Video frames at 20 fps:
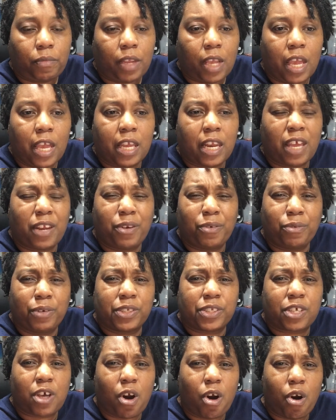and I know it's
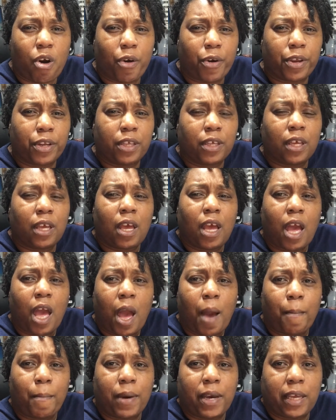hard,
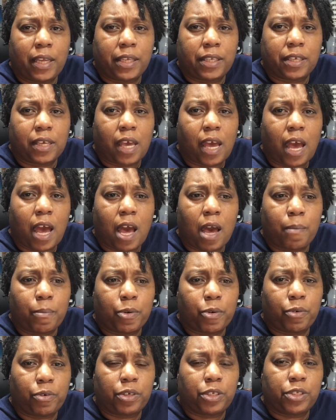but I'm
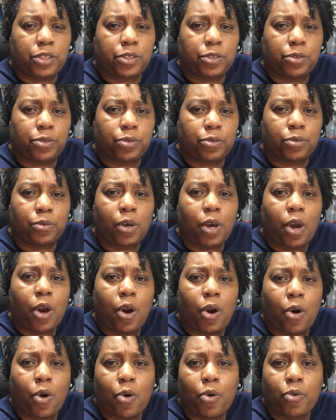going to
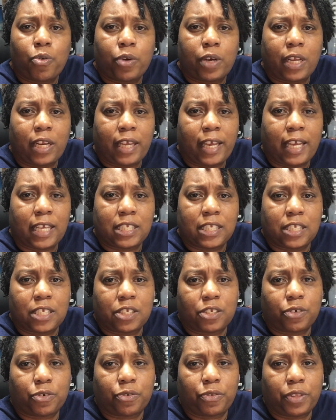hold classes
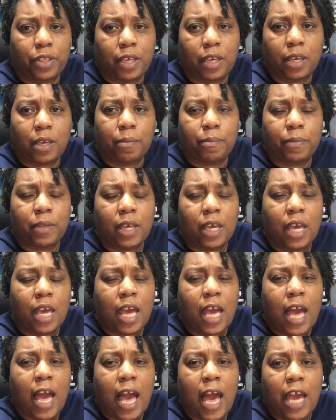on them.
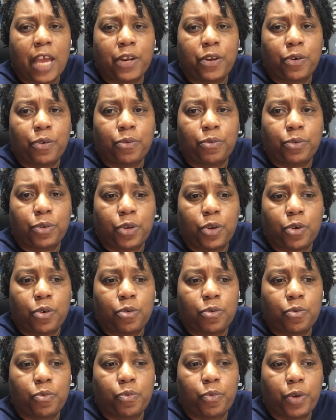I don't
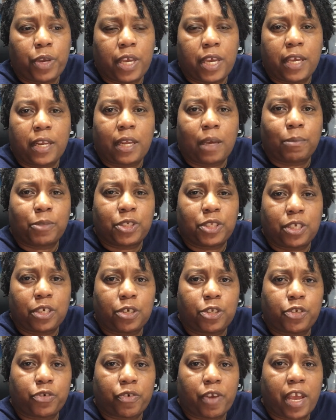know when. I'm still
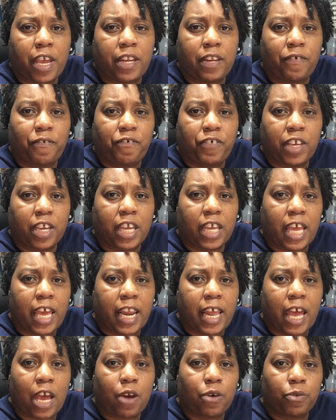trying to figure that
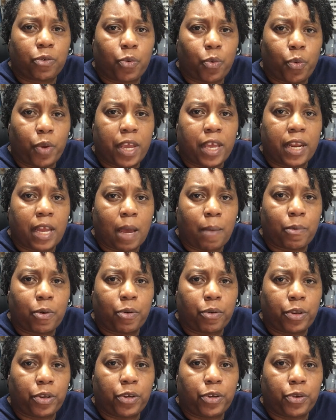out, when I'm going
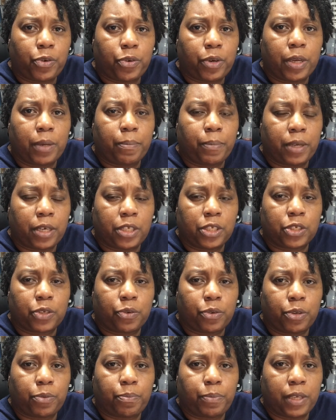to do it, but it's going
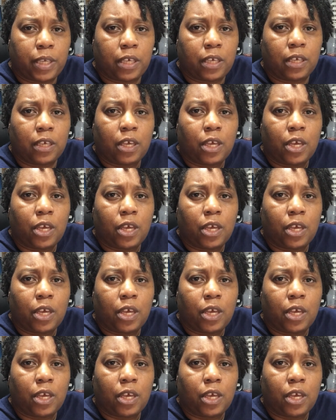to be